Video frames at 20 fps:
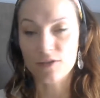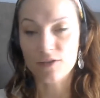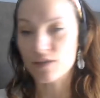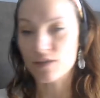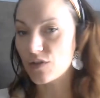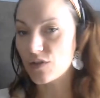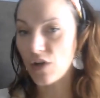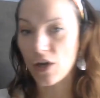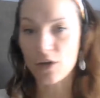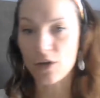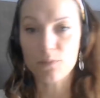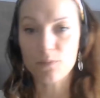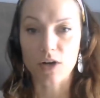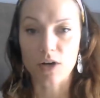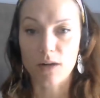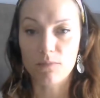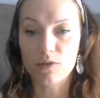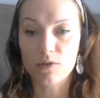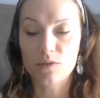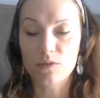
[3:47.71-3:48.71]
that's not a
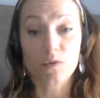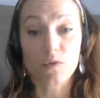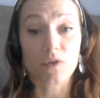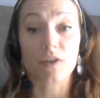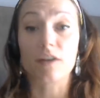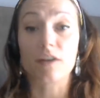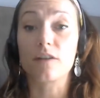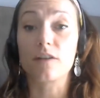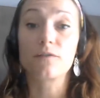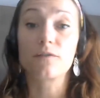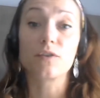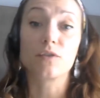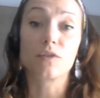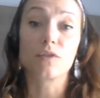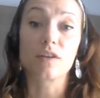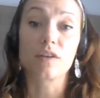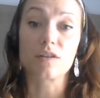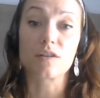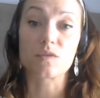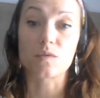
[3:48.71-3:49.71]
problem, or there are a few
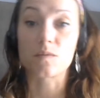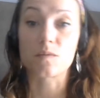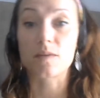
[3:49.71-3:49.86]
years where